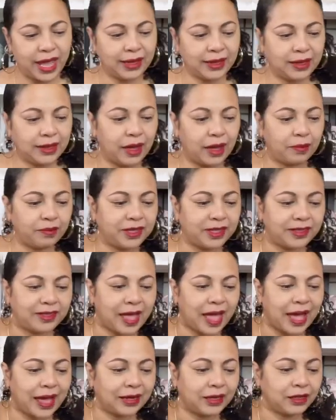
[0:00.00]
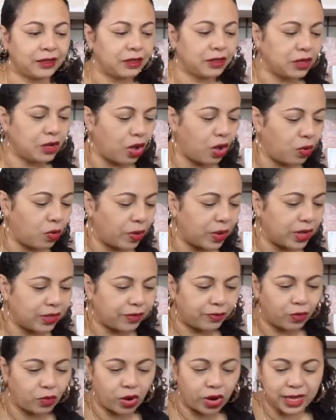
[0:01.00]
ended up deciding to go with
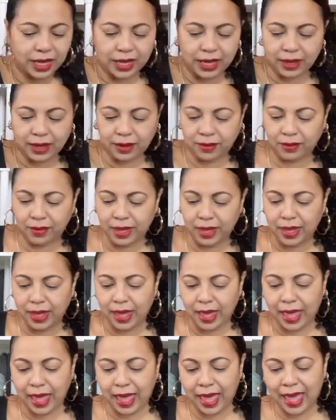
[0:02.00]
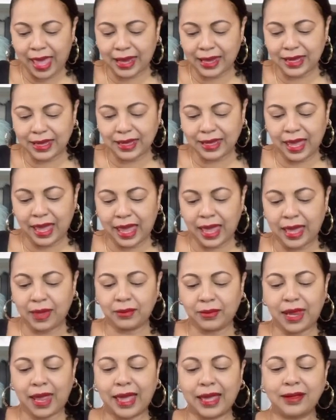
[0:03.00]
for him. And it
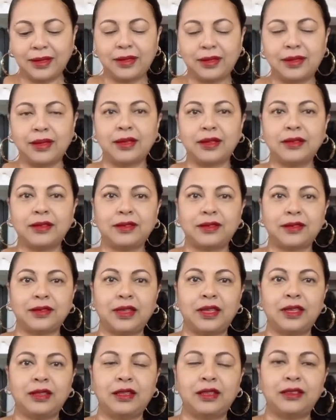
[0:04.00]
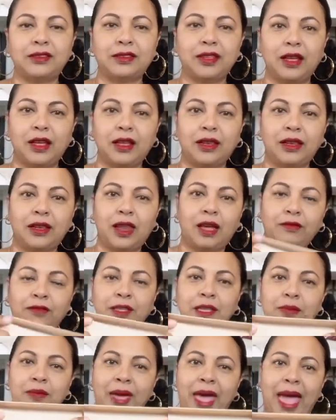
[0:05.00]
came like this in this
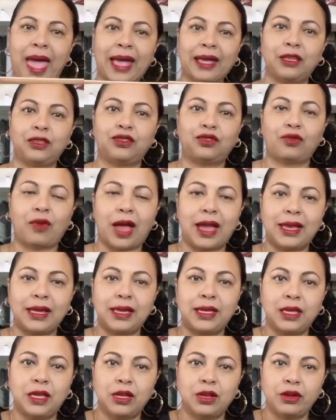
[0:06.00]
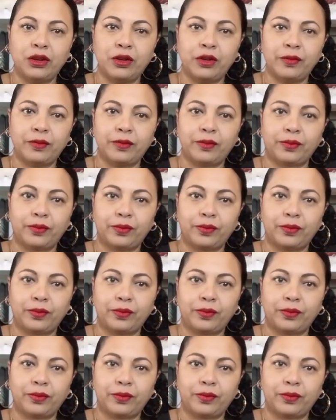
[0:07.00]
lovely package right here.